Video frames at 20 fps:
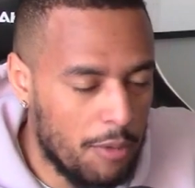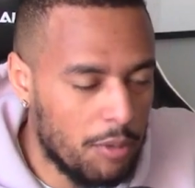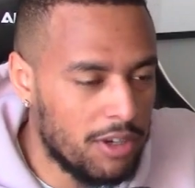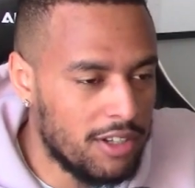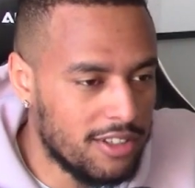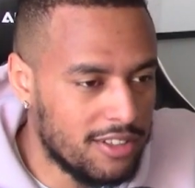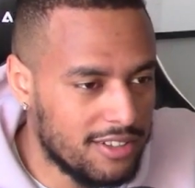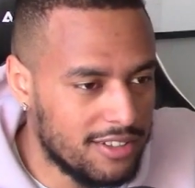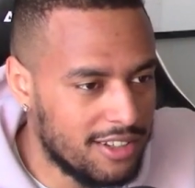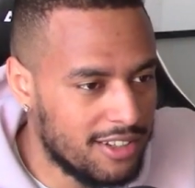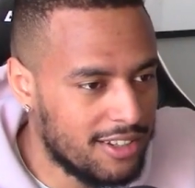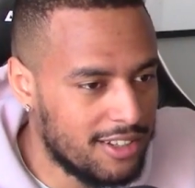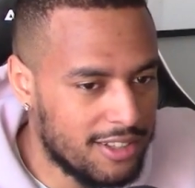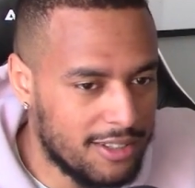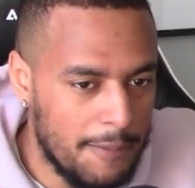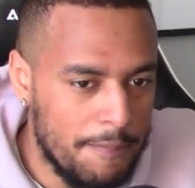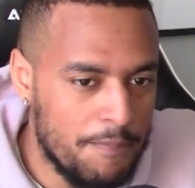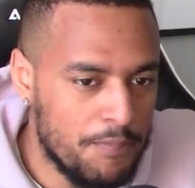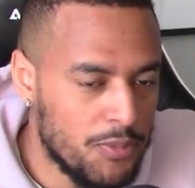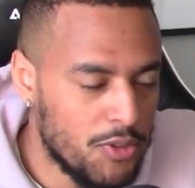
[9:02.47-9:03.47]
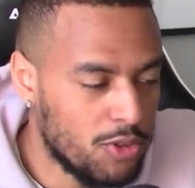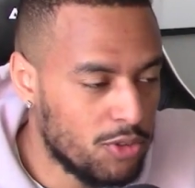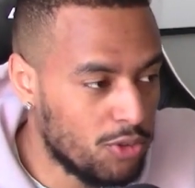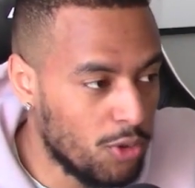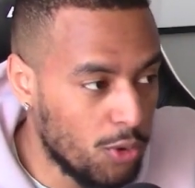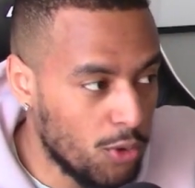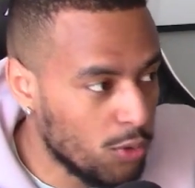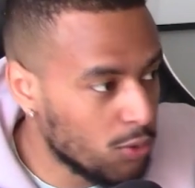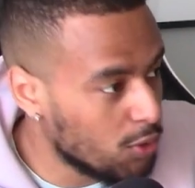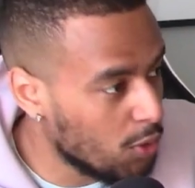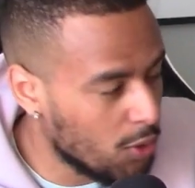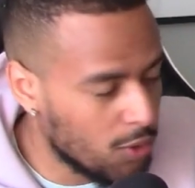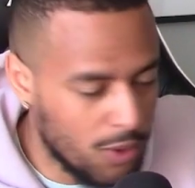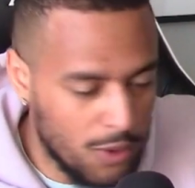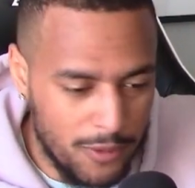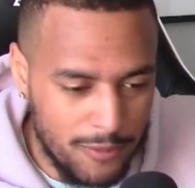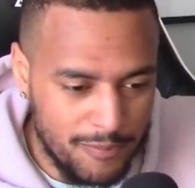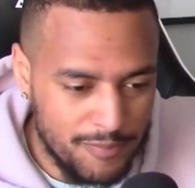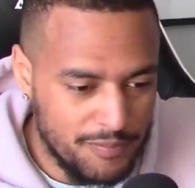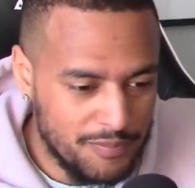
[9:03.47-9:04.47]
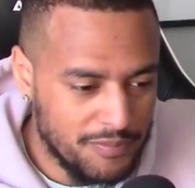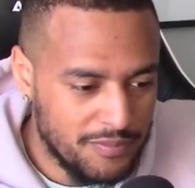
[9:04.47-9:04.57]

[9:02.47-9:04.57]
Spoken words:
gonna listen to this solo dolo.